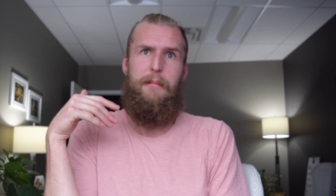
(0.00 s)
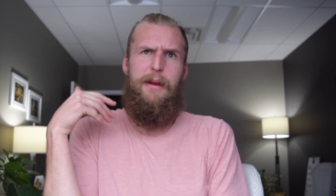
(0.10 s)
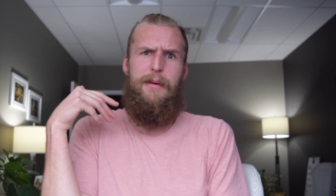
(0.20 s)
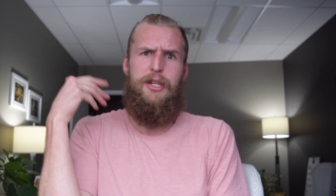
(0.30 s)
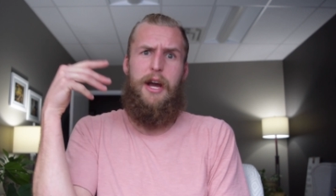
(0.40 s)

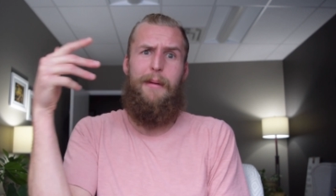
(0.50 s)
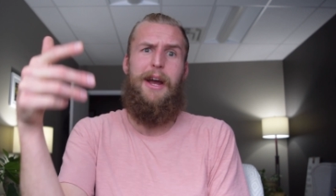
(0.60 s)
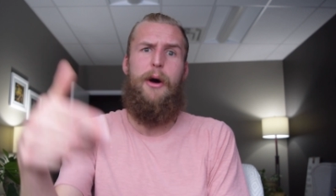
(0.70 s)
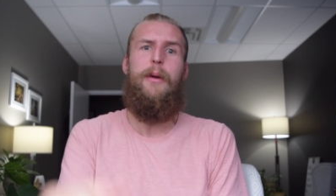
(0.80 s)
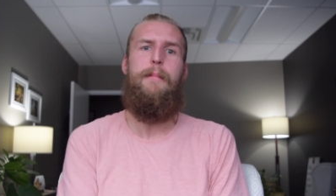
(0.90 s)
pretty much
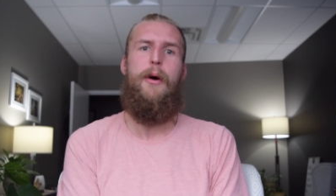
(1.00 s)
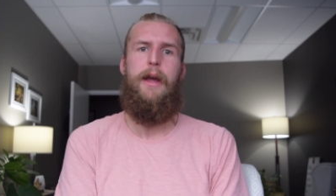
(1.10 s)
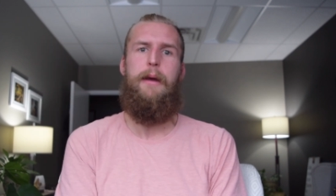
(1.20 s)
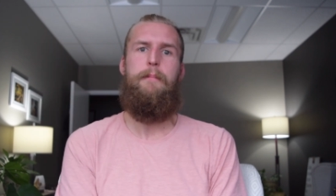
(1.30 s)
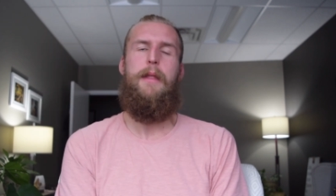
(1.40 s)
coming out about
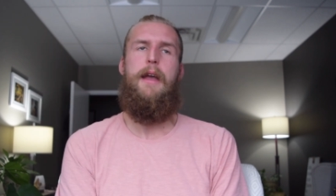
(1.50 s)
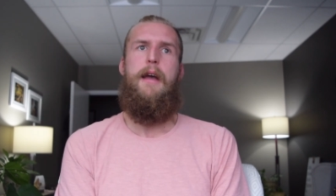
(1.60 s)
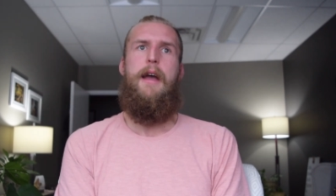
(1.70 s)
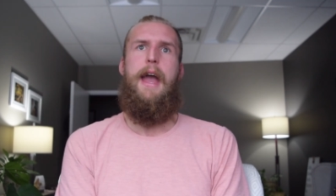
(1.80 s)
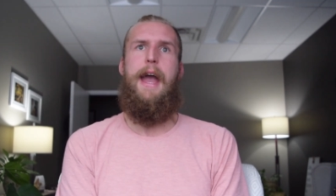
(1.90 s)
it
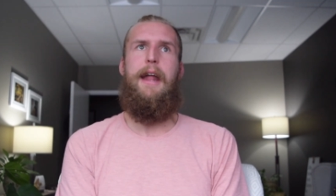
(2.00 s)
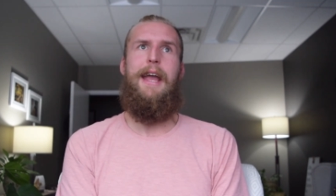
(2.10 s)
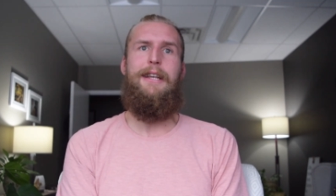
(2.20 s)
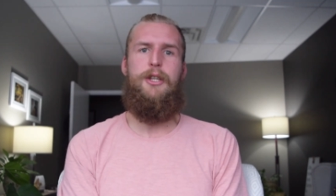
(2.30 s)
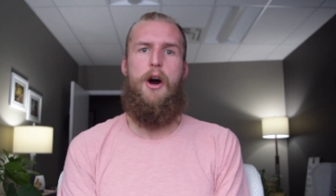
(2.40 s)
and,
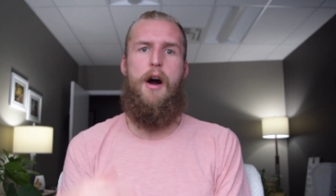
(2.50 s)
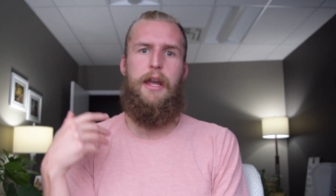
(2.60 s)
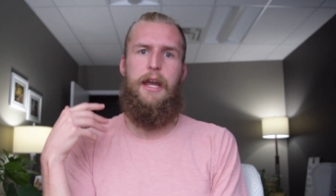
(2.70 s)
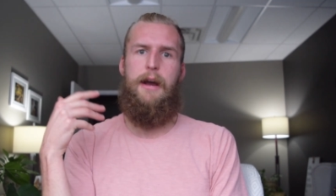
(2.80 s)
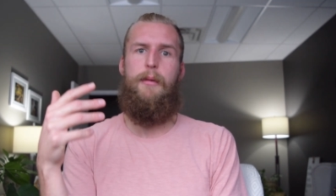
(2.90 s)
and
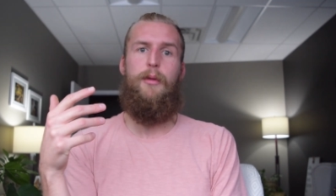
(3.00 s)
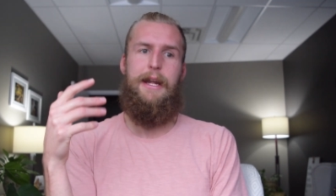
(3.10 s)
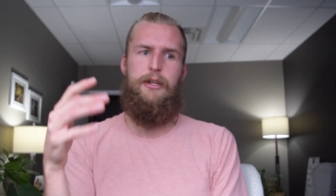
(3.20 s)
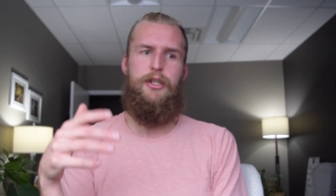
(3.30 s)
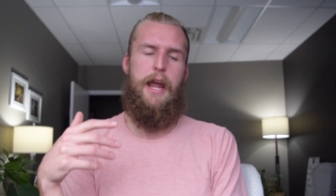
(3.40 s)
talking about
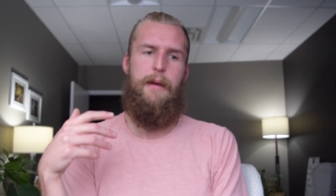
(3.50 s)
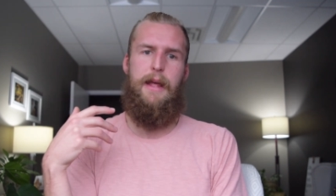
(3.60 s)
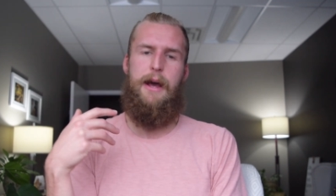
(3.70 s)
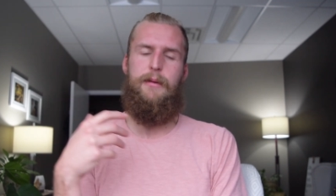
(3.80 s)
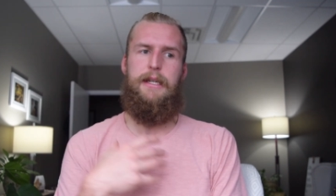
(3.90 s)
that shame
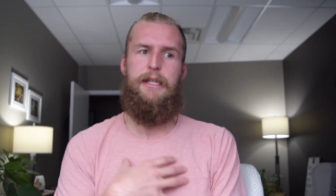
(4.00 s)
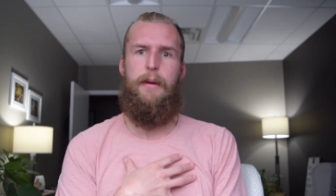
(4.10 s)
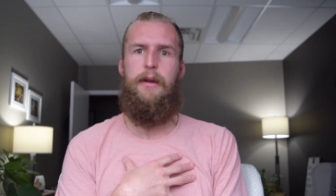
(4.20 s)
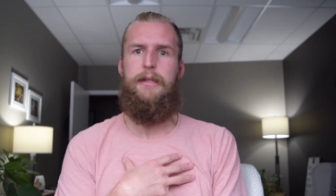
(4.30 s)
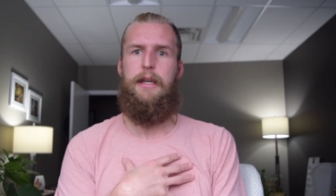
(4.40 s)
that I was
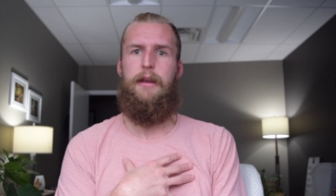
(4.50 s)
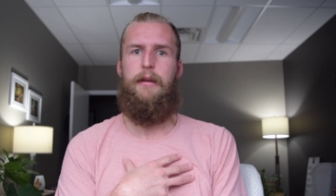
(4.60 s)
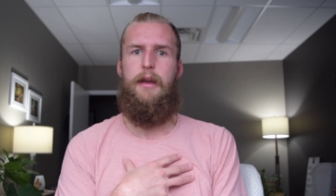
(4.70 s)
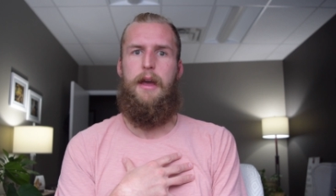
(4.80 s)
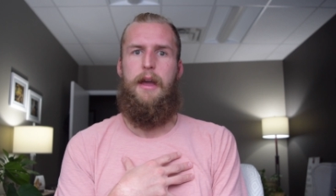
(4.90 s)
experiencing.
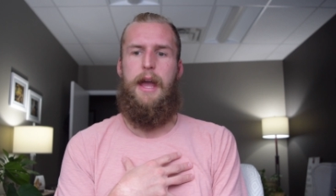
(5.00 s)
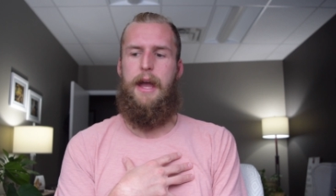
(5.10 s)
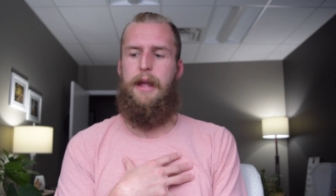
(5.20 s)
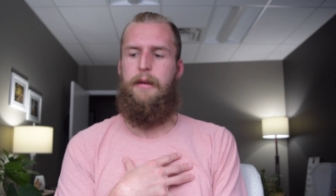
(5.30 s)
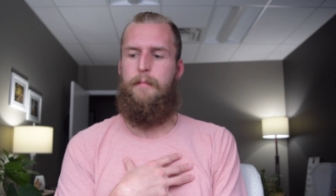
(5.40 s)

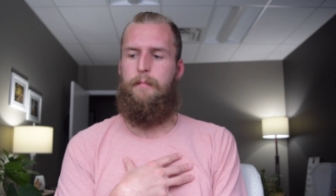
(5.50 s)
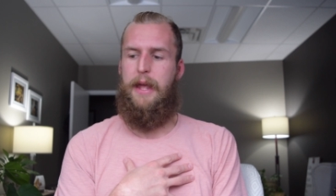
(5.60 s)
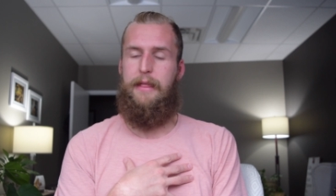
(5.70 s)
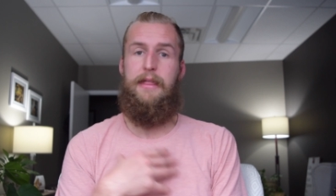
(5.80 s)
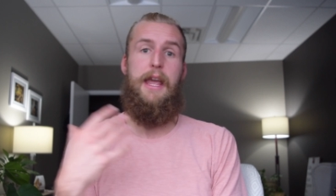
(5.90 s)
And,
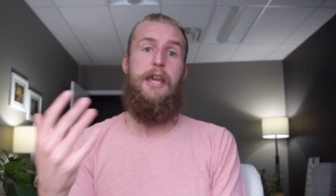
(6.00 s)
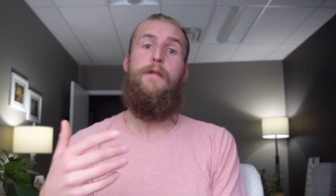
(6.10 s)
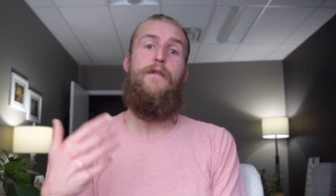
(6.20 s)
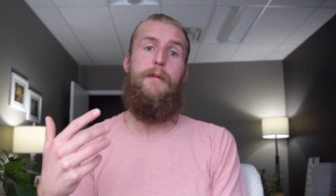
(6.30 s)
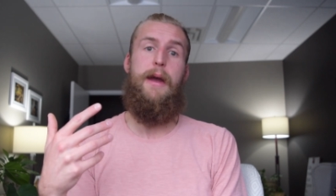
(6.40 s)
and thank
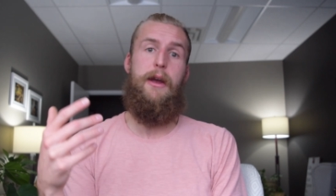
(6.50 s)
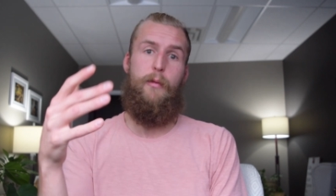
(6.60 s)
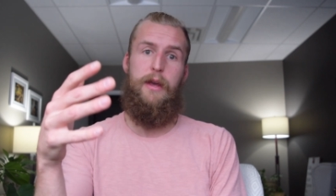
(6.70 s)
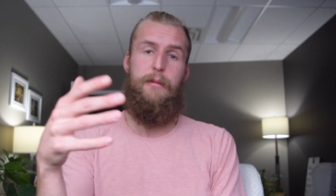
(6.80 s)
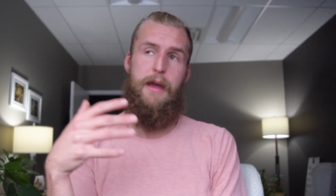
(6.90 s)
you for
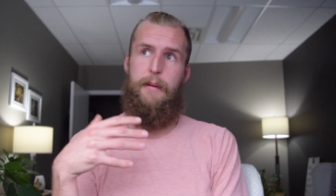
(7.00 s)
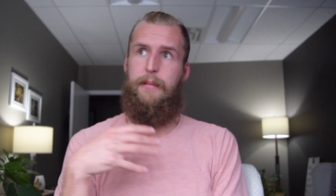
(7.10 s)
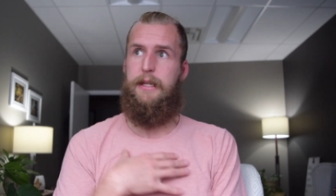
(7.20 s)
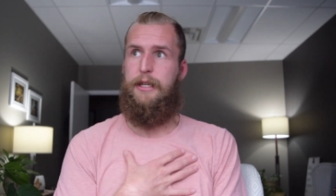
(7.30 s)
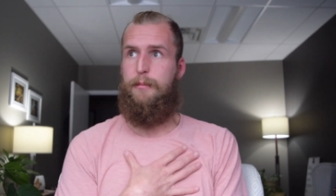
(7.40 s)
bearing with me up
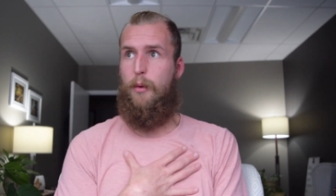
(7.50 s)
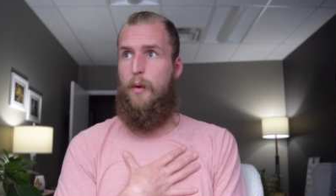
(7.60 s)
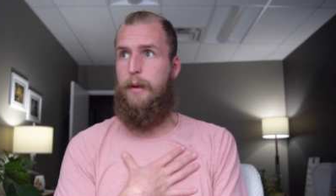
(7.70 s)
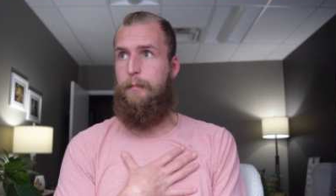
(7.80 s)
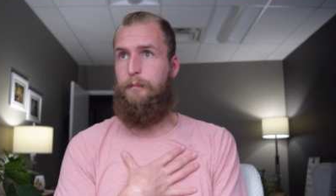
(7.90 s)
until this
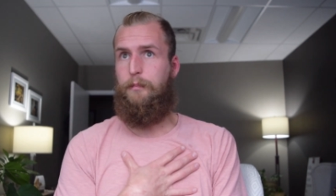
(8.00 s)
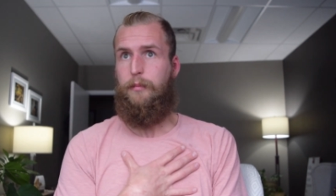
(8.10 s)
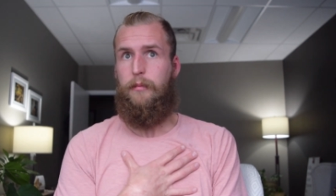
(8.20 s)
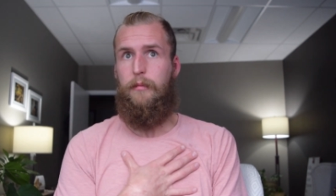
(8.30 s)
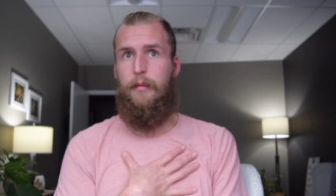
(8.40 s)
point.
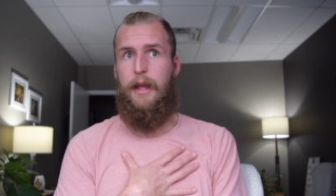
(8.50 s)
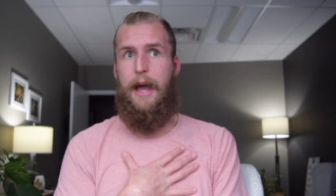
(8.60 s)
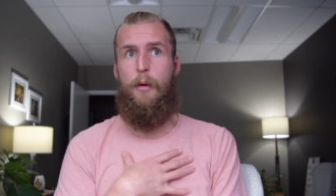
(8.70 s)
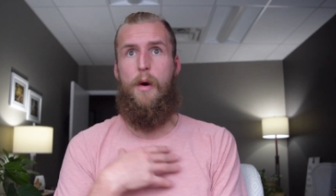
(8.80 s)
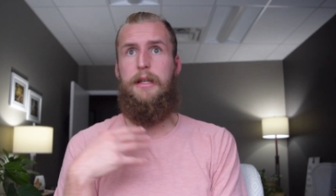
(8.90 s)

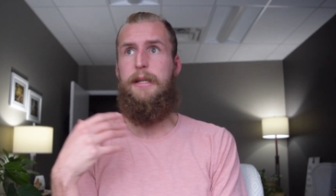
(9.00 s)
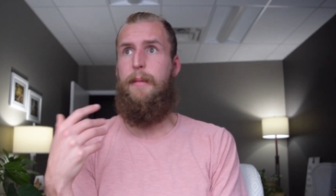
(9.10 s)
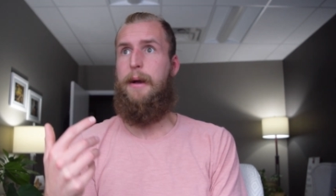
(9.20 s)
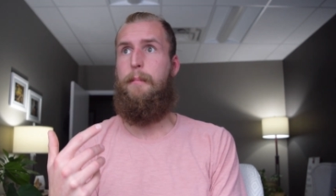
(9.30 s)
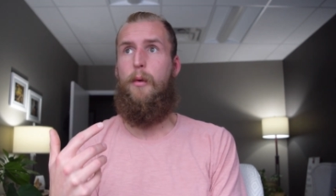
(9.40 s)
And I want to
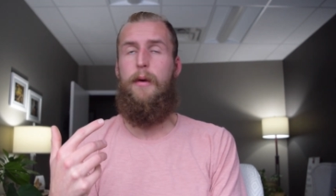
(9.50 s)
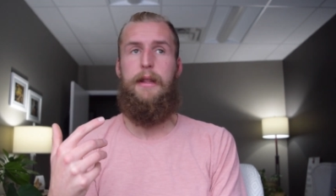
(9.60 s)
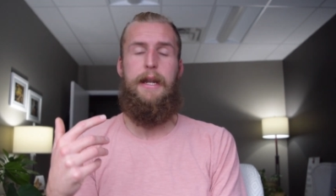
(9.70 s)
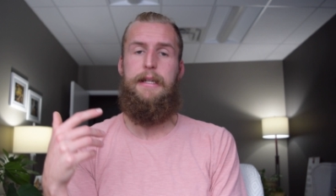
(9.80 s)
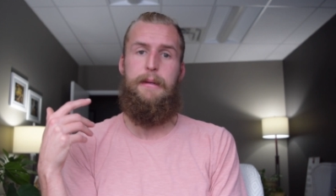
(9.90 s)
make a
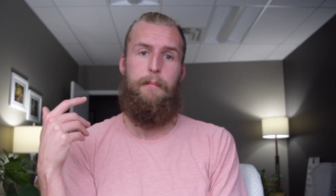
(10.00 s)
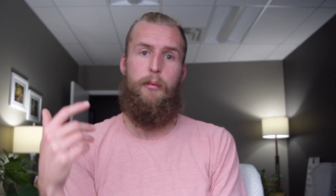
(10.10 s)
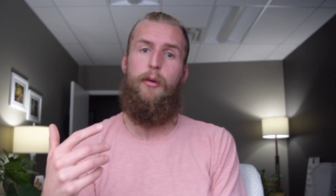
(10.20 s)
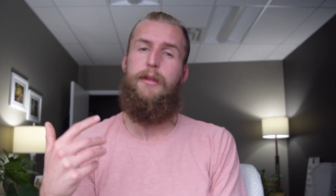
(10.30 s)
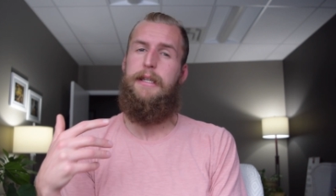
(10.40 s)
point that it's
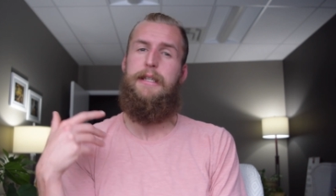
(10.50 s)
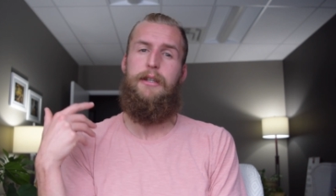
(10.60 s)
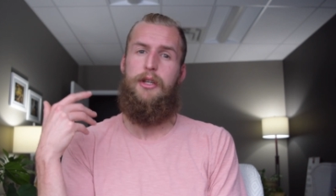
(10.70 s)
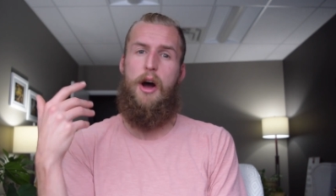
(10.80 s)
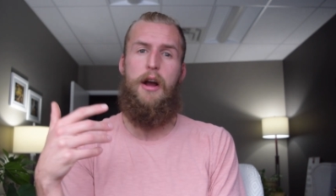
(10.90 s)
important to
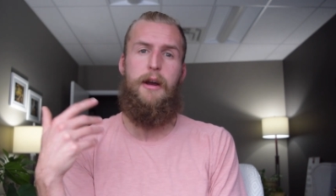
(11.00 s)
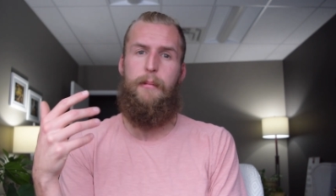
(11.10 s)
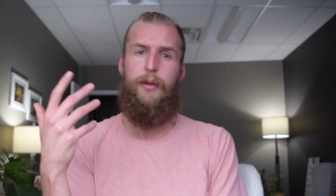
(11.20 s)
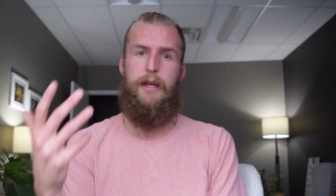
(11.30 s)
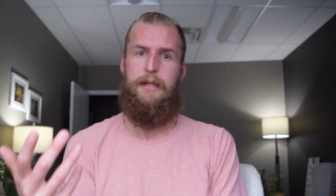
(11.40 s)
talk
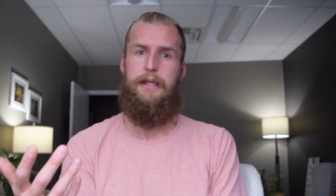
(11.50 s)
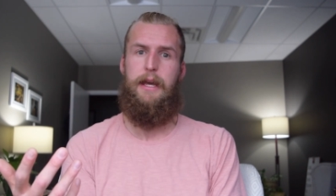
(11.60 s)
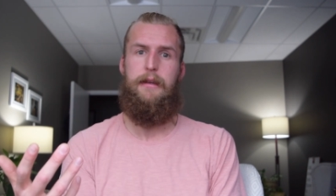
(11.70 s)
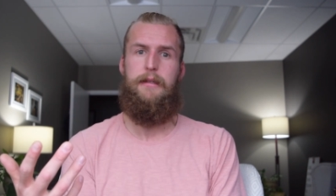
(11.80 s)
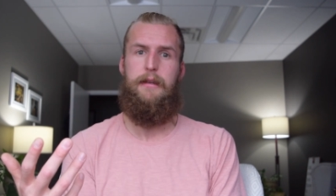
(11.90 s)
about these
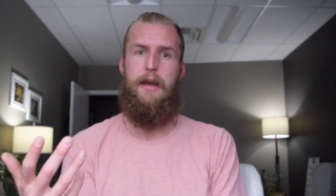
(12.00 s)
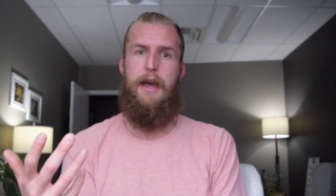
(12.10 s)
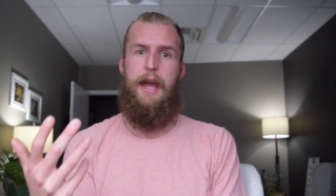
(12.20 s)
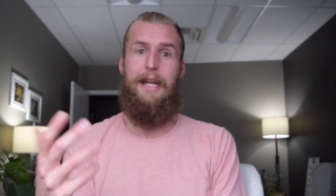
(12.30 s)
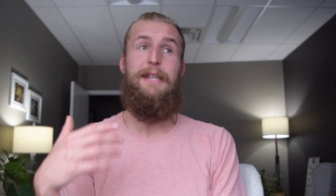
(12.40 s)
things.
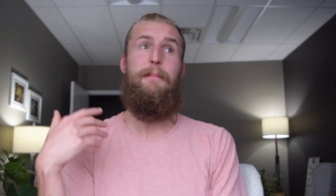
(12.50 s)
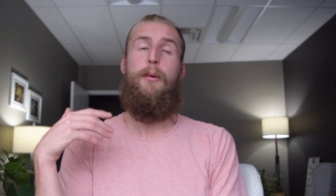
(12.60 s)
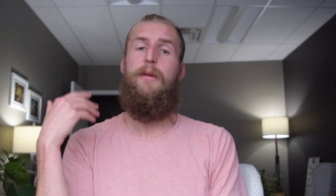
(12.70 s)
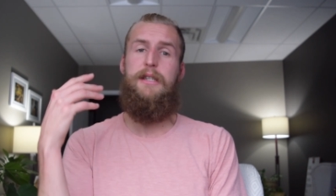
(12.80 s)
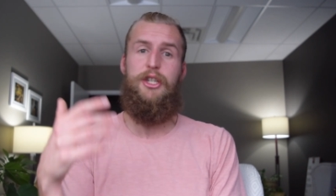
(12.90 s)
It's
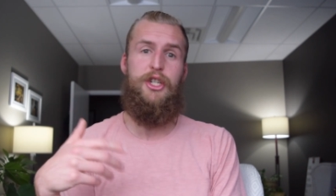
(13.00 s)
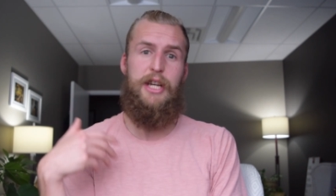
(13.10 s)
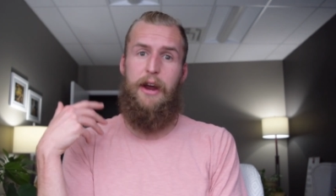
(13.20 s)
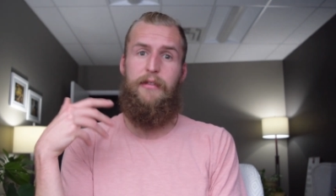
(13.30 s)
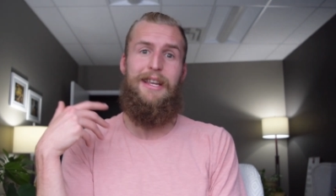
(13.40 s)
important to
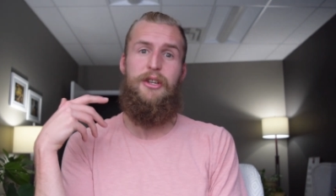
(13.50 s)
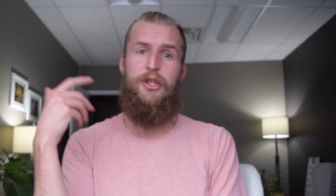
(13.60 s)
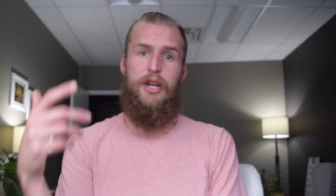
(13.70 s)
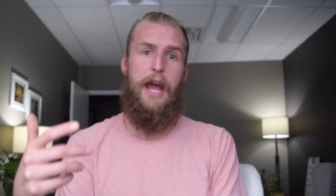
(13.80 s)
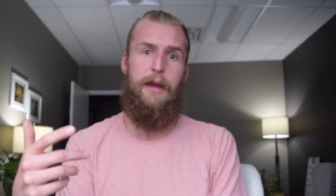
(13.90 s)
share these
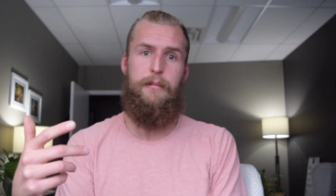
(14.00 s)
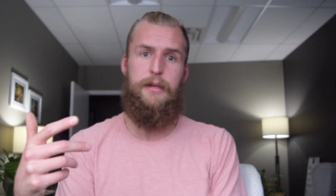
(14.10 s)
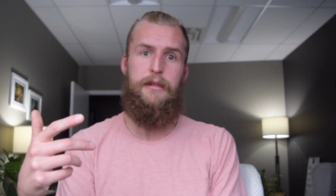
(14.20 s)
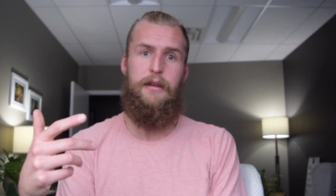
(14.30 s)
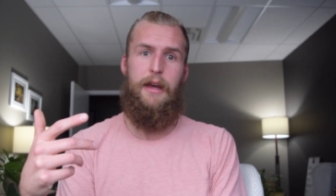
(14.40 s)

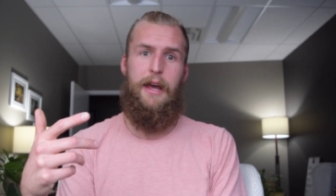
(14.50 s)
shames